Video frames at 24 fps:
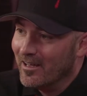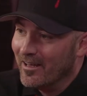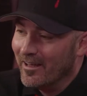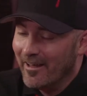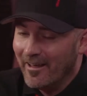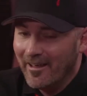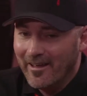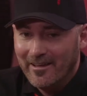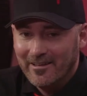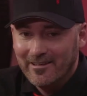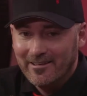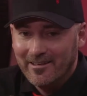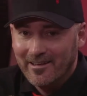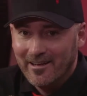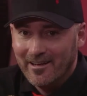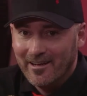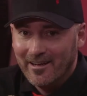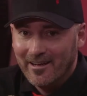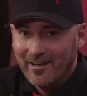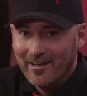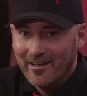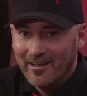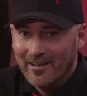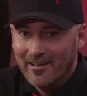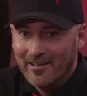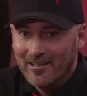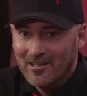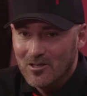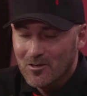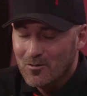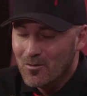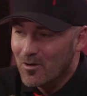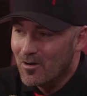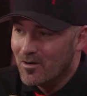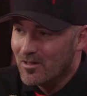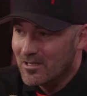and
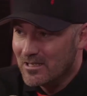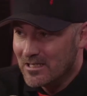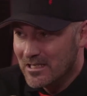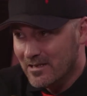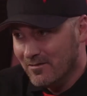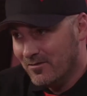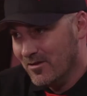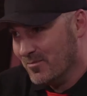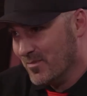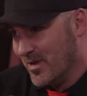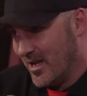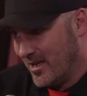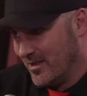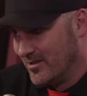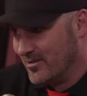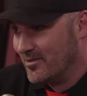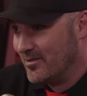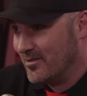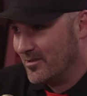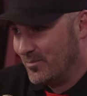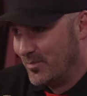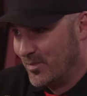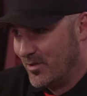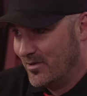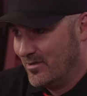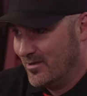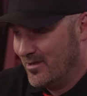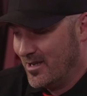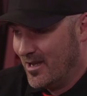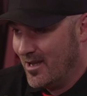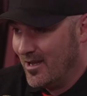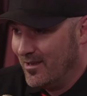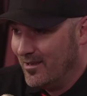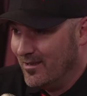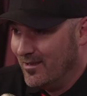you are the TV master, per se.